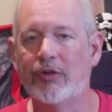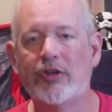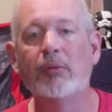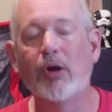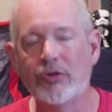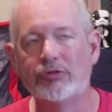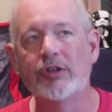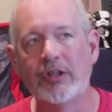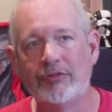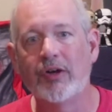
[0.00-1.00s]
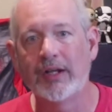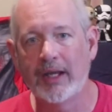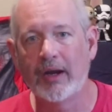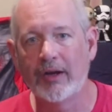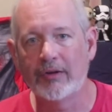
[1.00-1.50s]
Snowball's a really fun
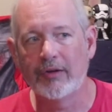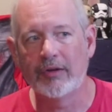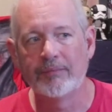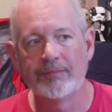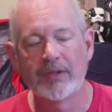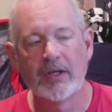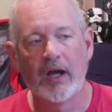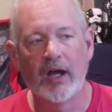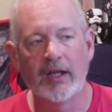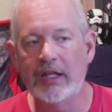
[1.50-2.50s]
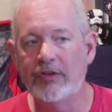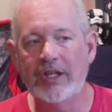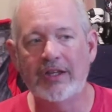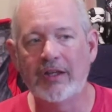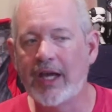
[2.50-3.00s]
character. Uh, he,
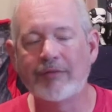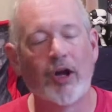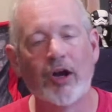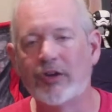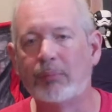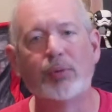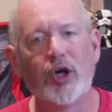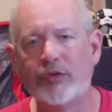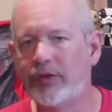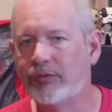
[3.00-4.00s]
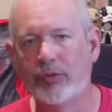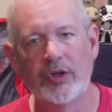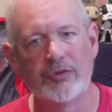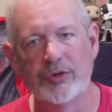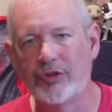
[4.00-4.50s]
he Kevin Hart is a perfect
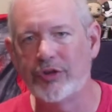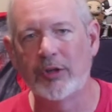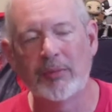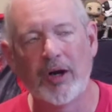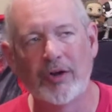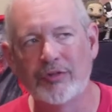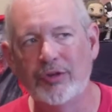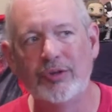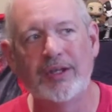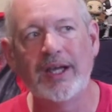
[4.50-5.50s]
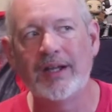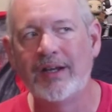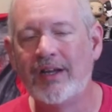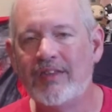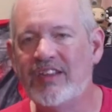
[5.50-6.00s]
voice for Snowball, so you get
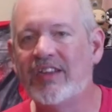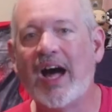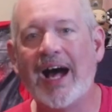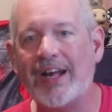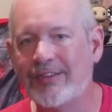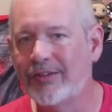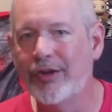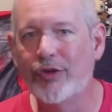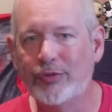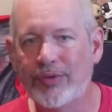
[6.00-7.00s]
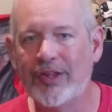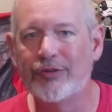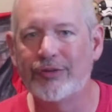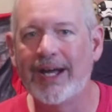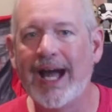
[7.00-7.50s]
these highs and lows with
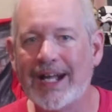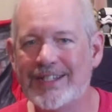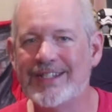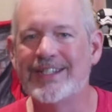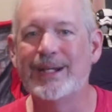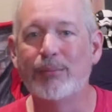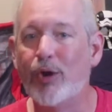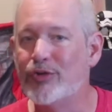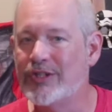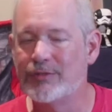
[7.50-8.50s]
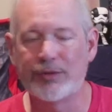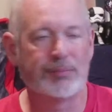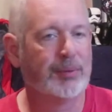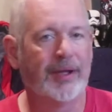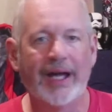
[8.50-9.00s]
his reactions and emotions,
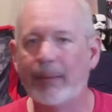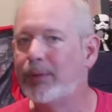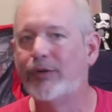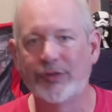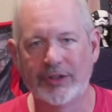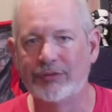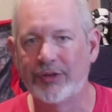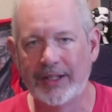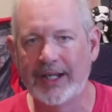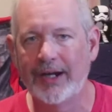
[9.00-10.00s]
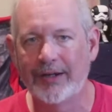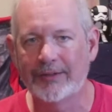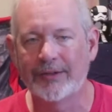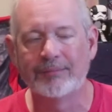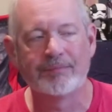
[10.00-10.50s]
which play out perfectly for the
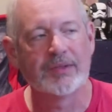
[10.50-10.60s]
character.